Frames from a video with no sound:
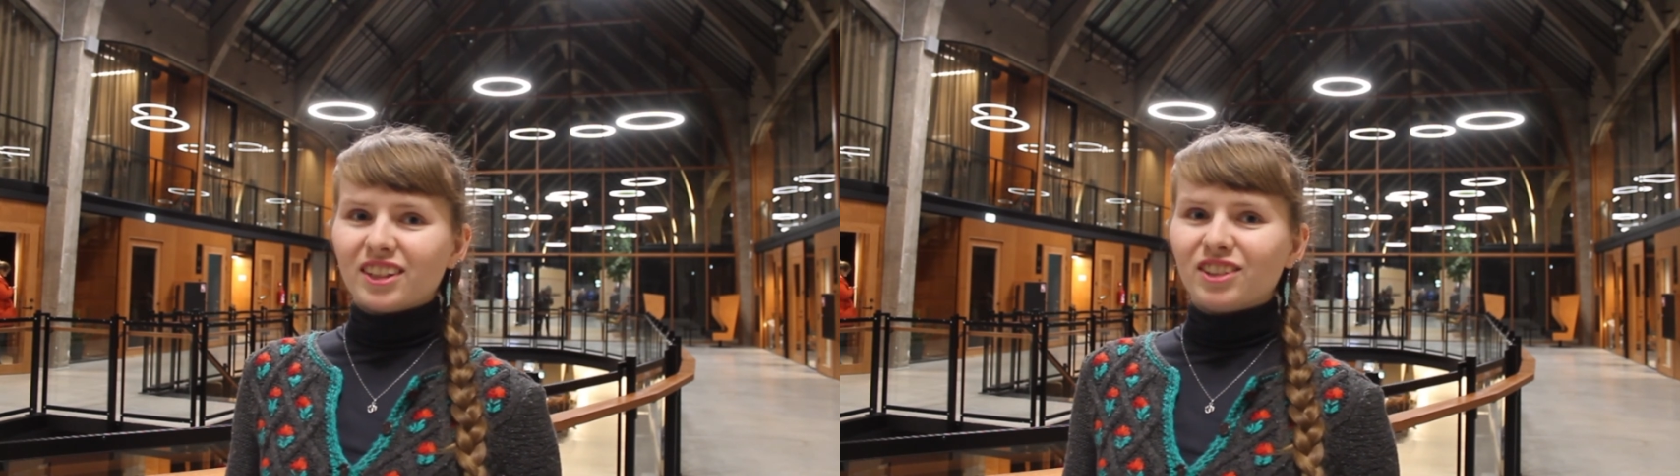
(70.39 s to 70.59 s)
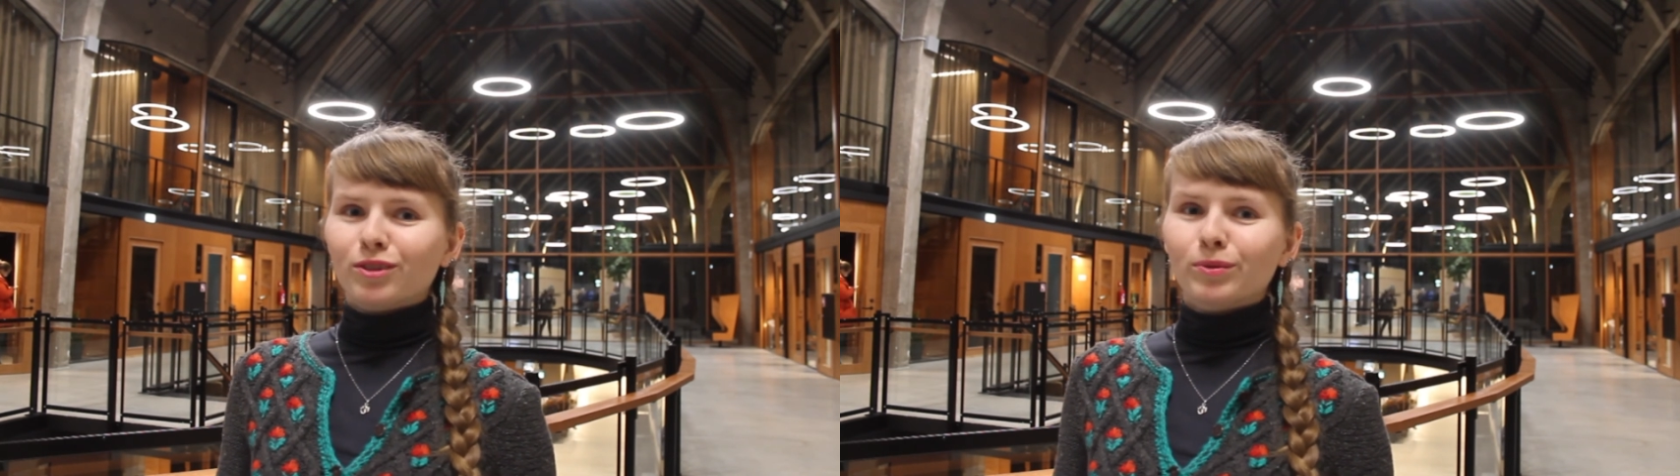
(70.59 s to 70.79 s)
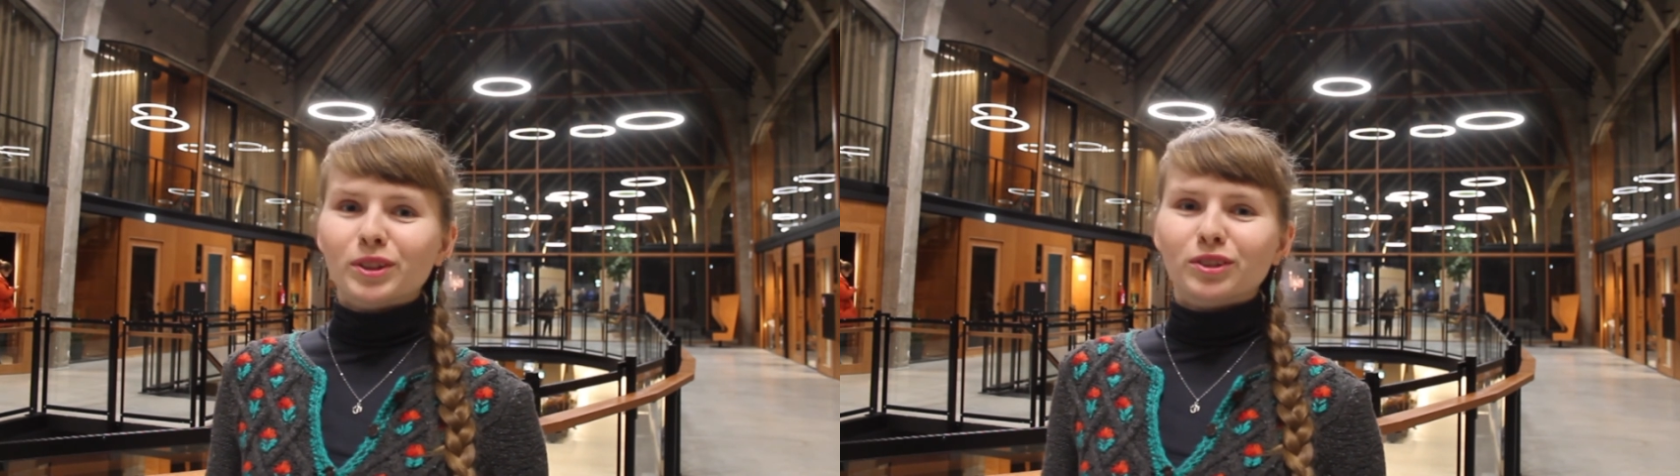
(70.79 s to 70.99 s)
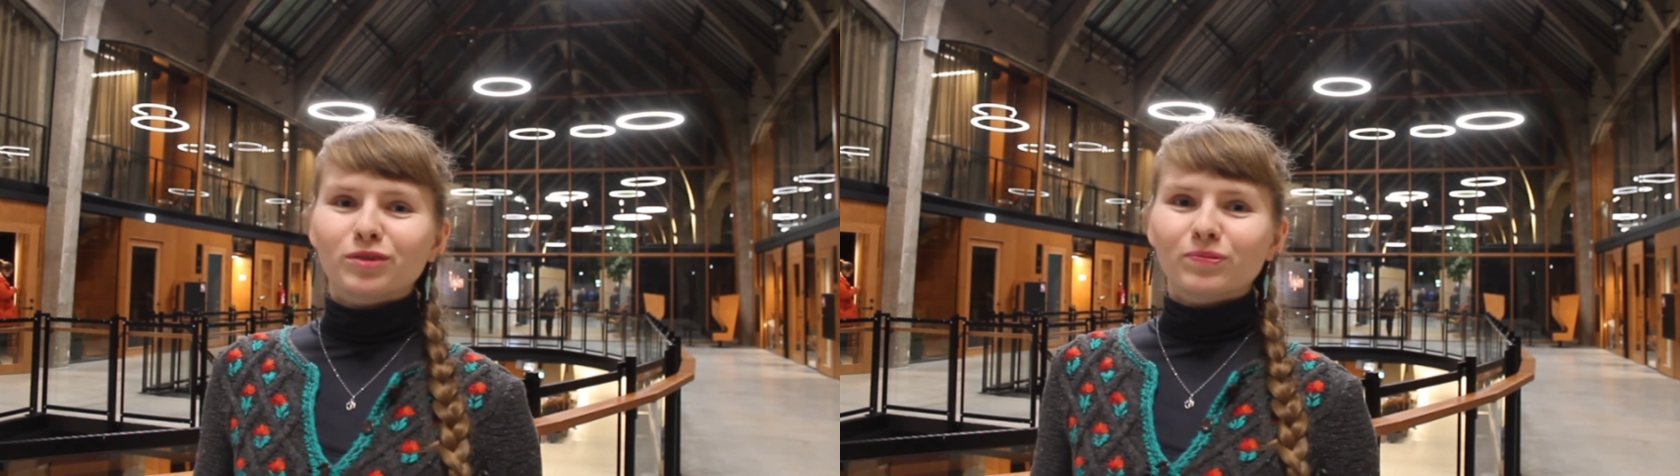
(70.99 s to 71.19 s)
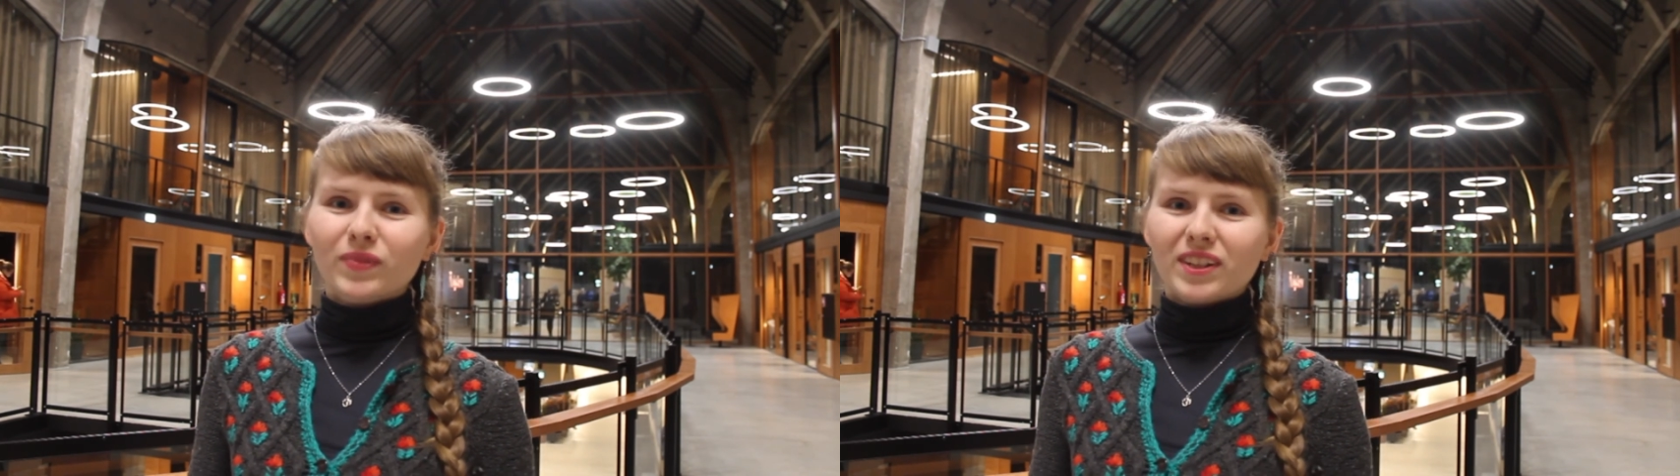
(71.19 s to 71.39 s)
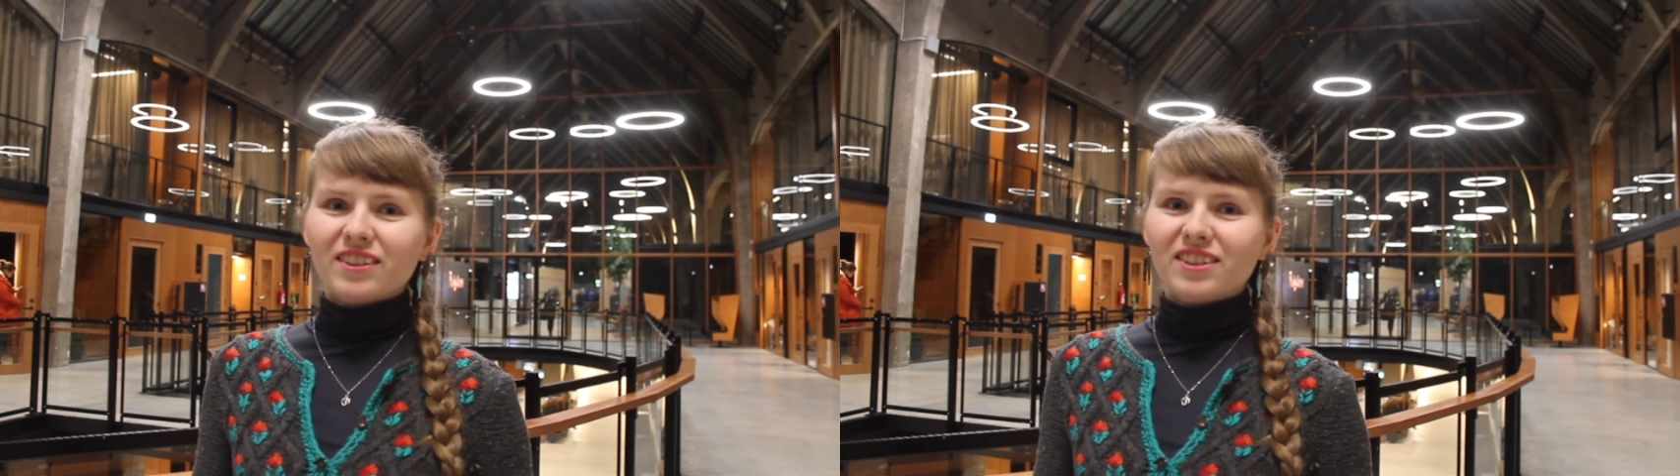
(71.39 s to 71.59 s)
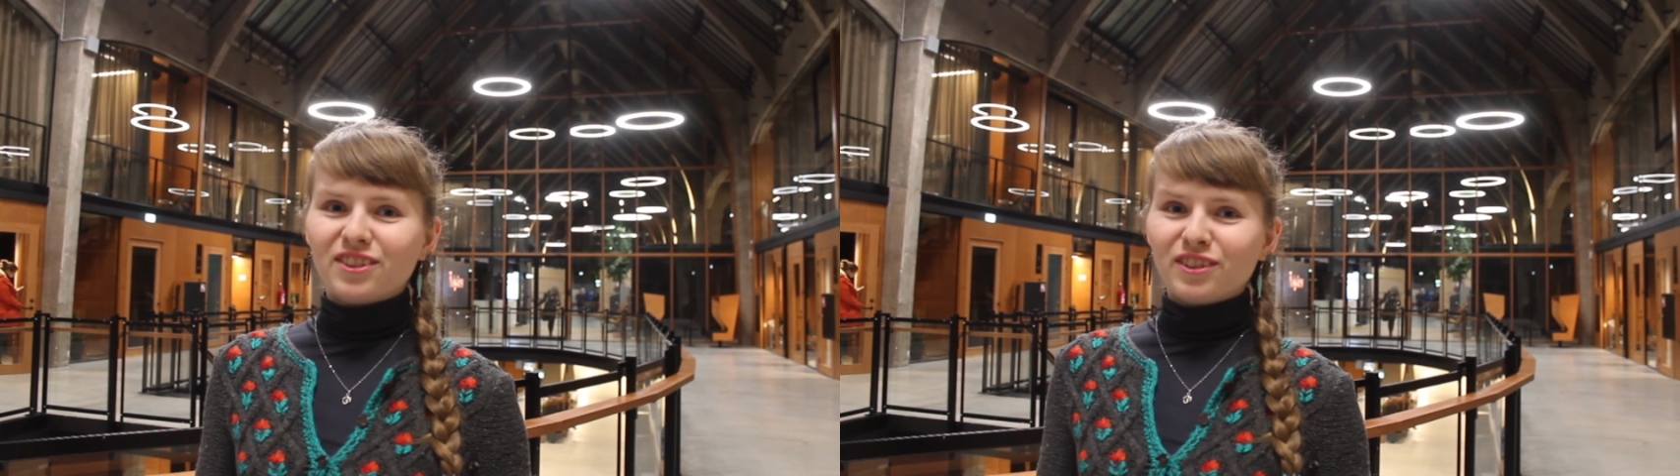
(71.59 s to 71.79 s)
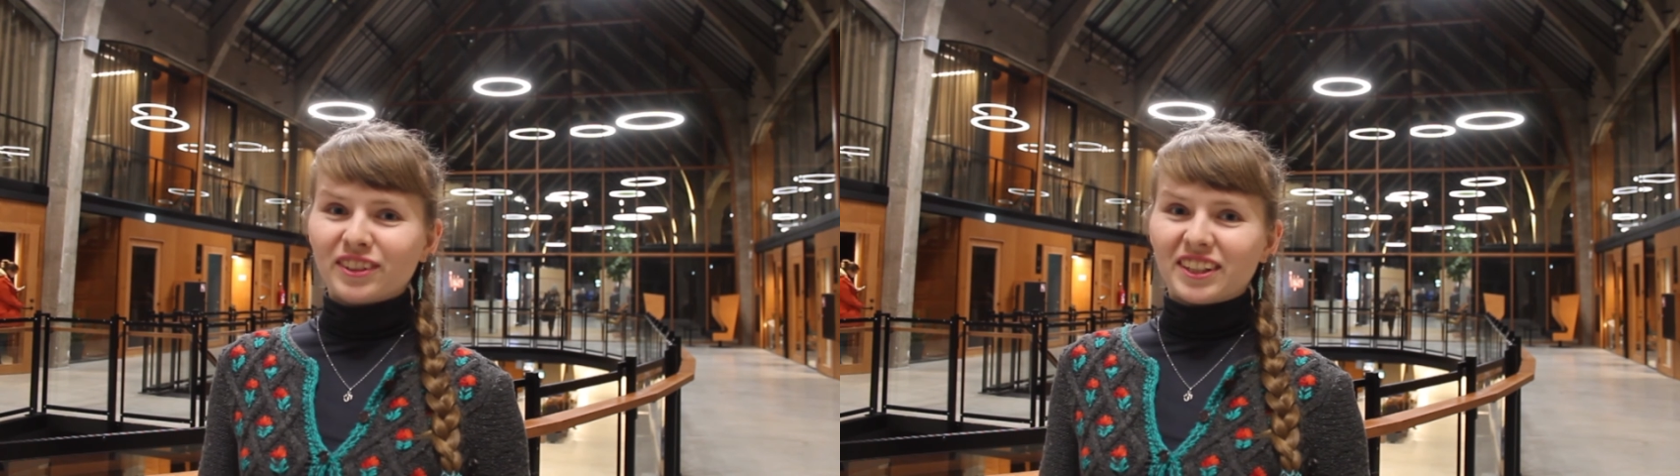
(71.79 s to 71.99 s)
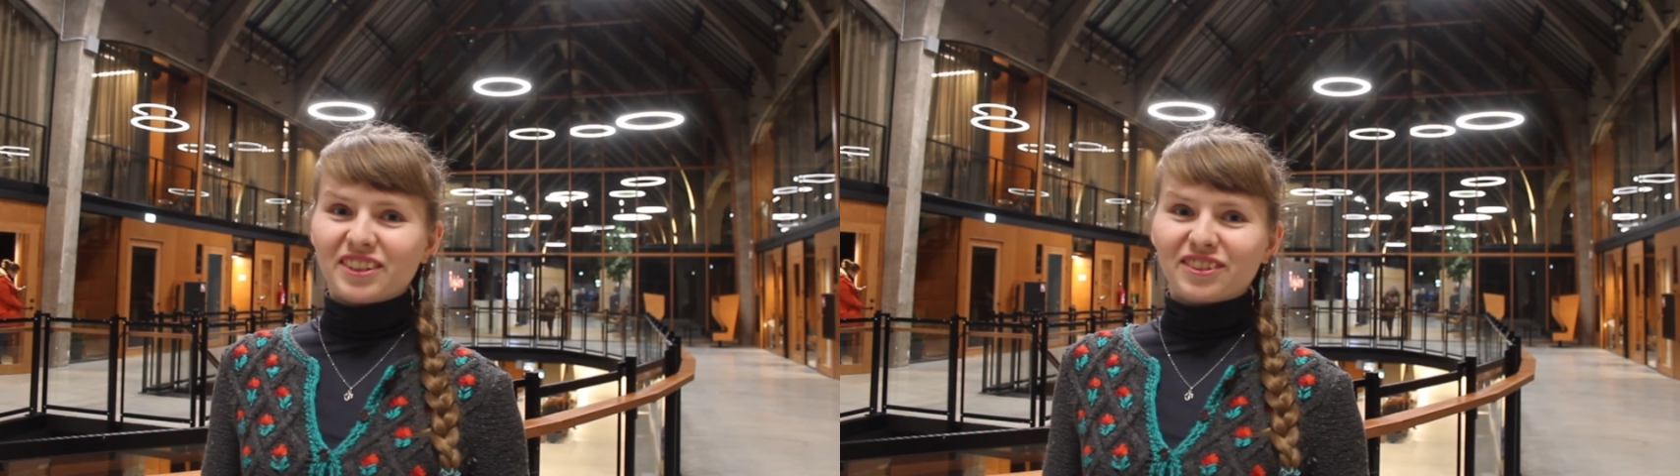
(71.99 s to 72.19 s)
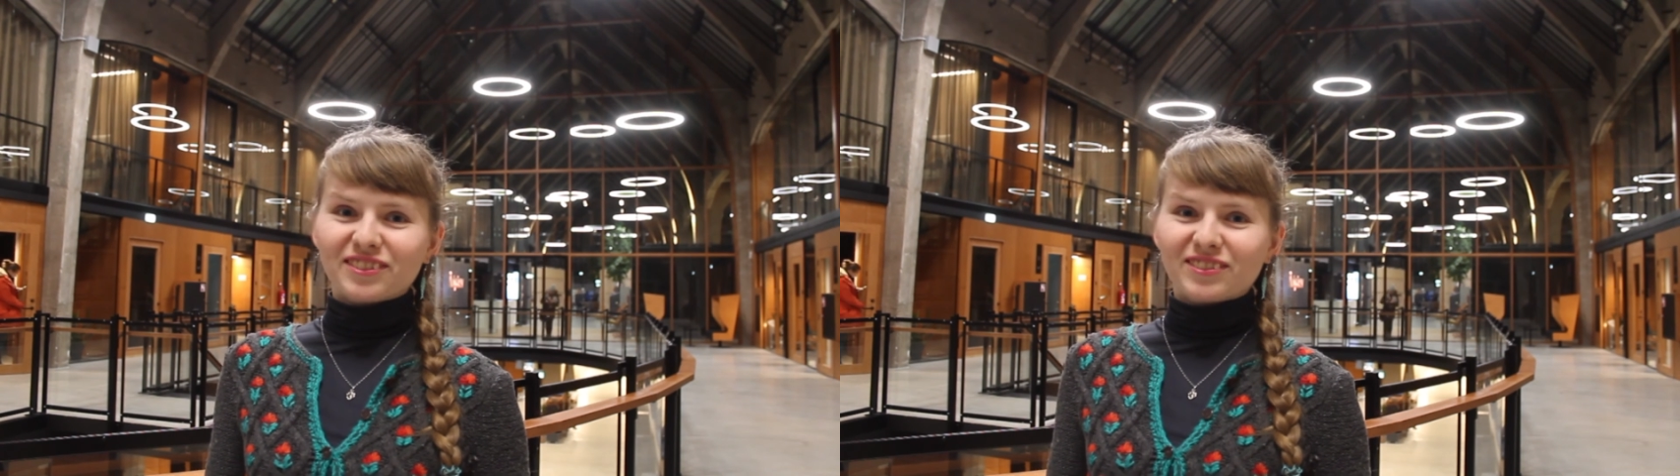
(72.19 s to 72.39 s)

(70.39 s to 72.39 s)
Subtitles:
It will be cool. See you in Kyiv.